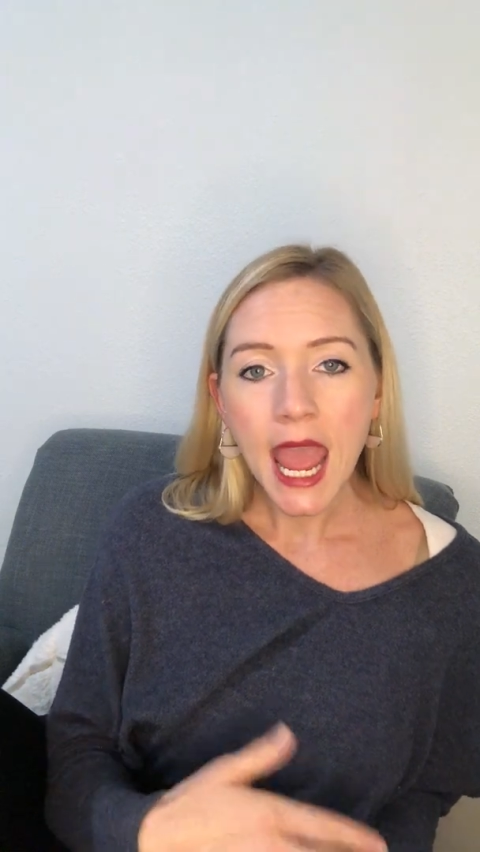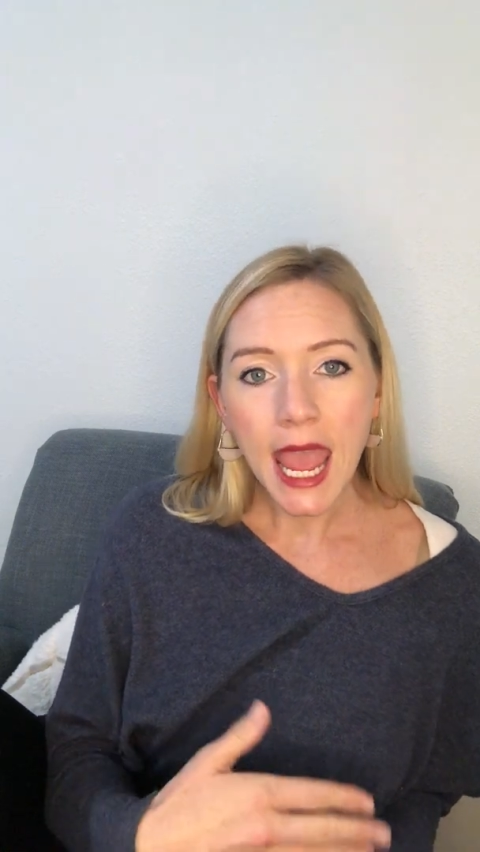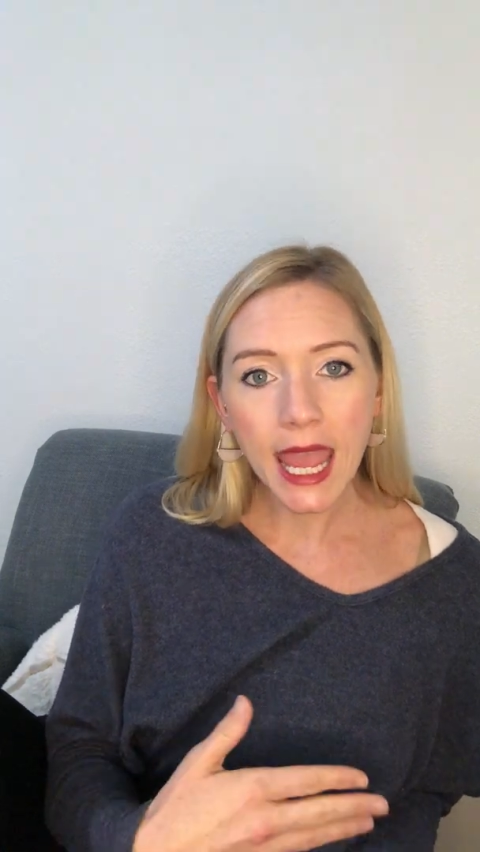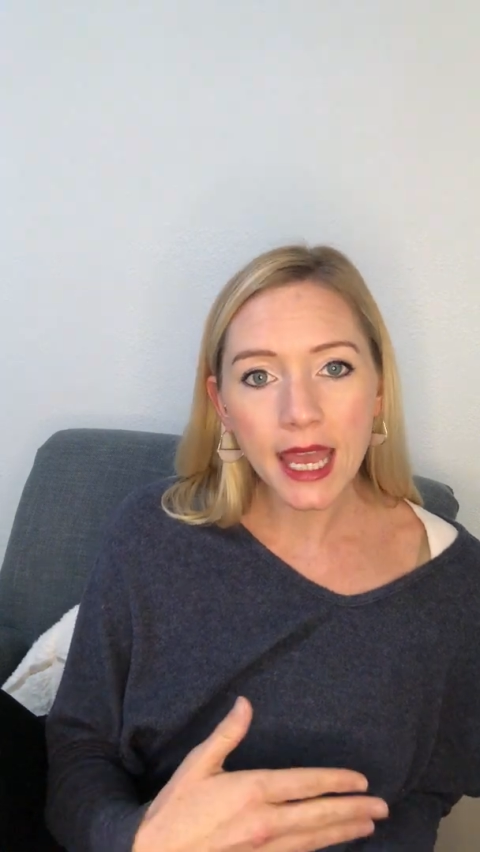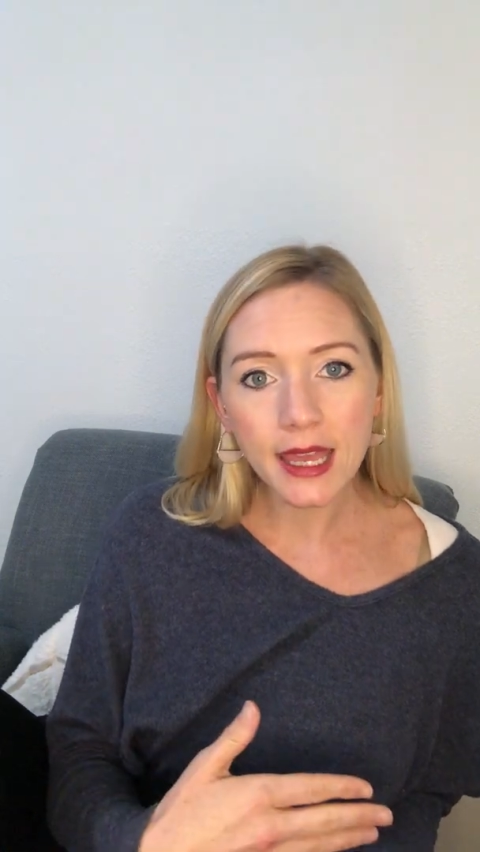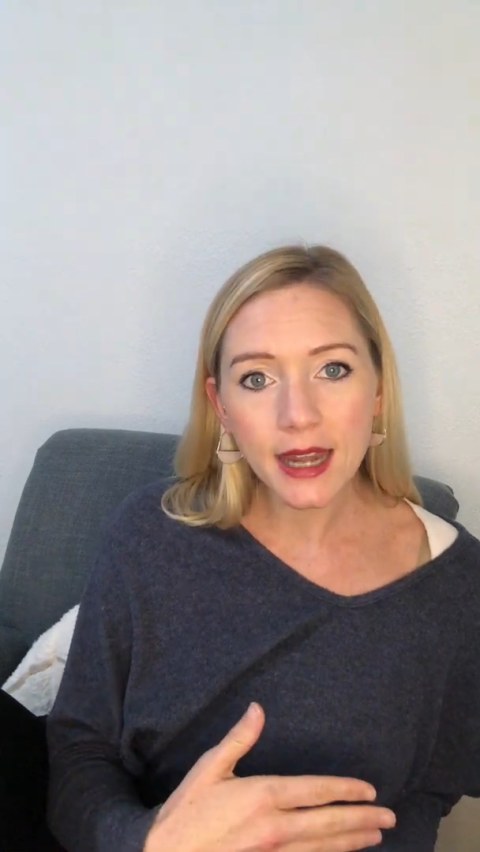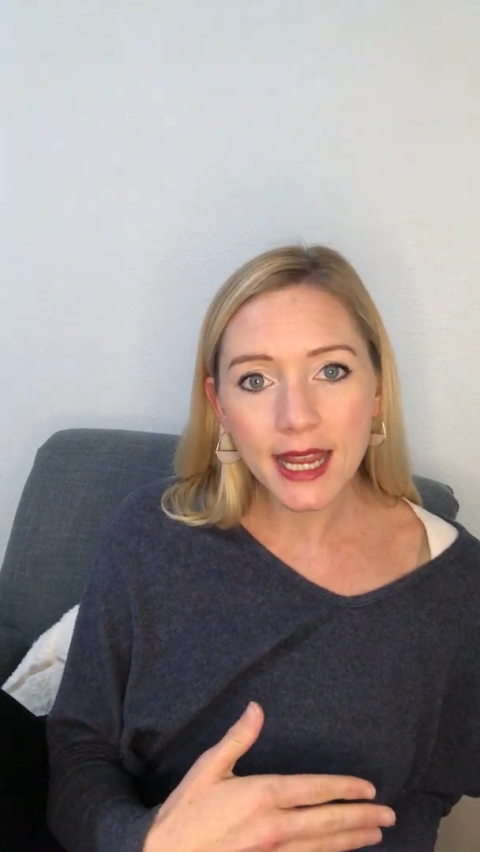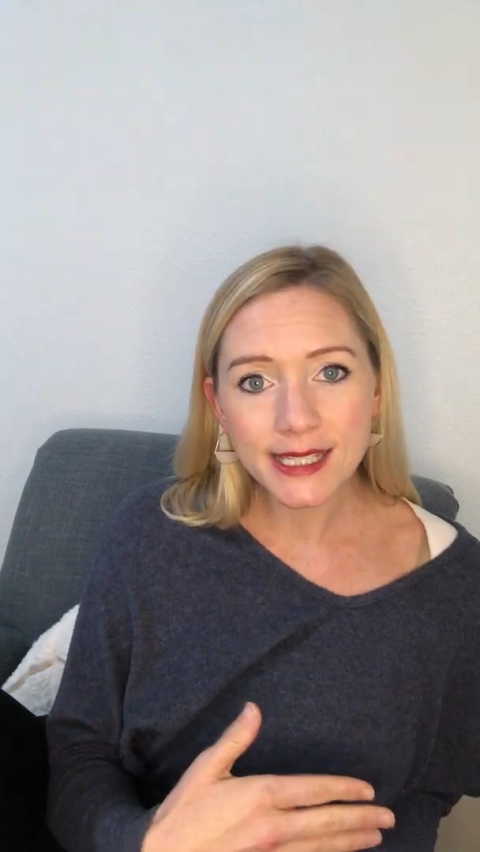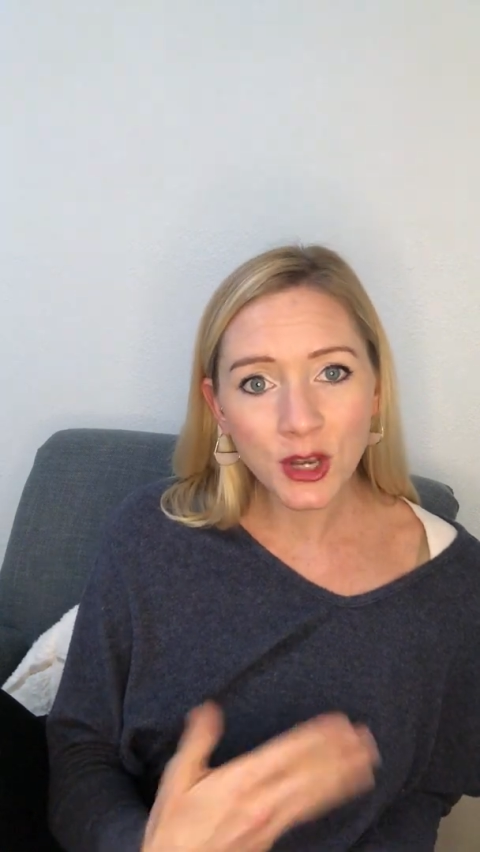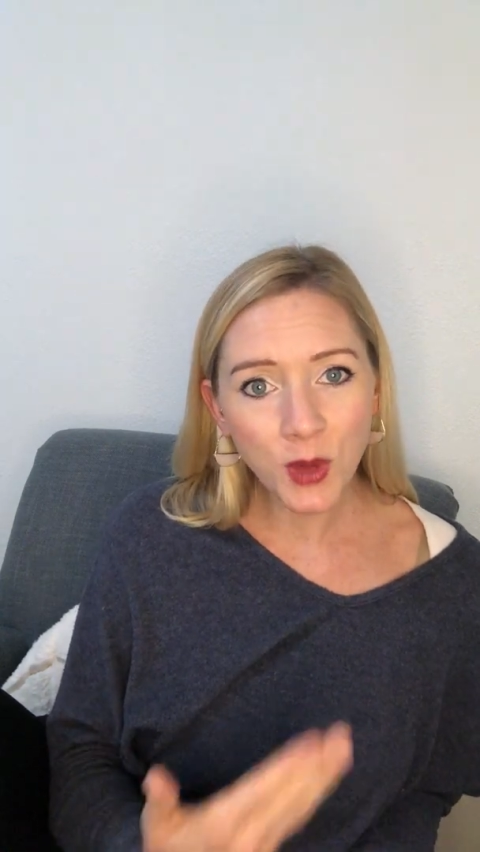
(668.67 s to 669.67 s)
And I
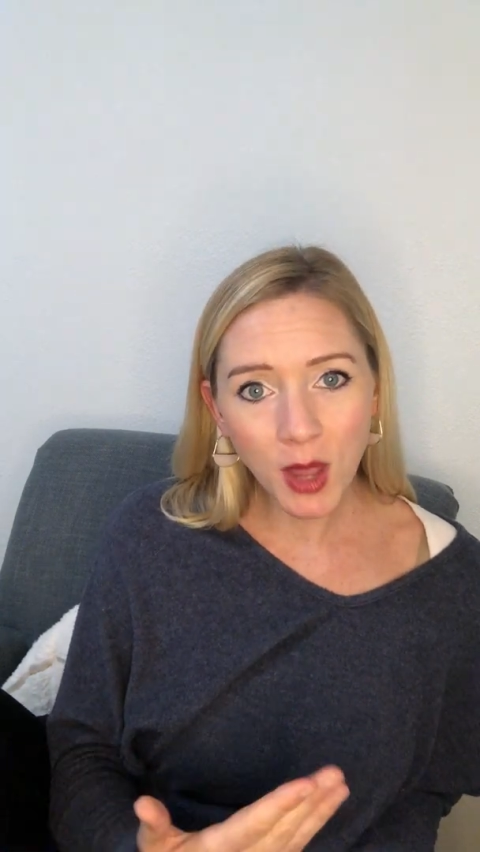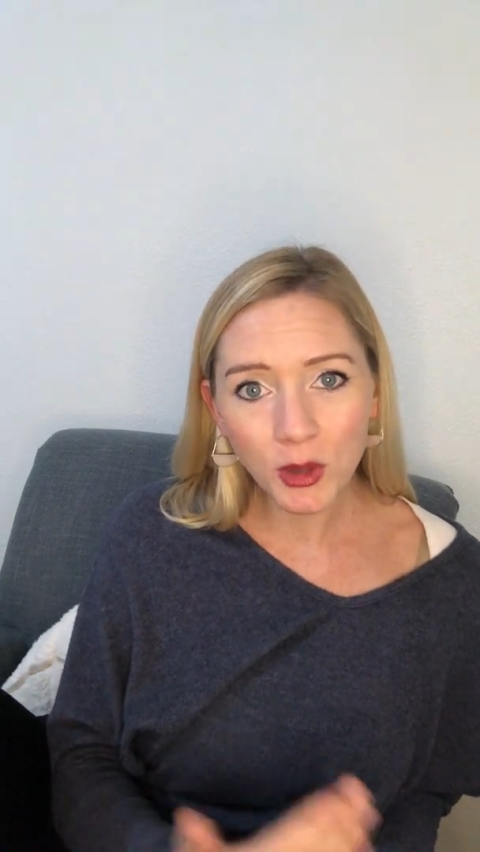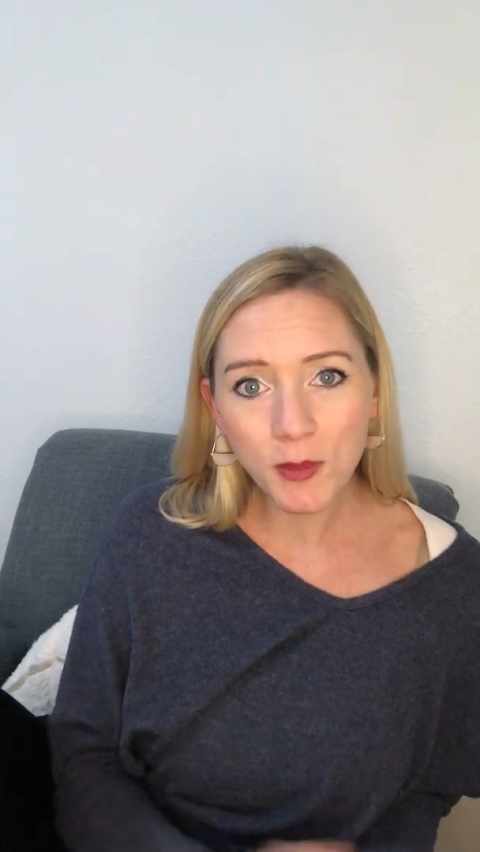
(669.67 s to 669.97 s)
said, okay, well,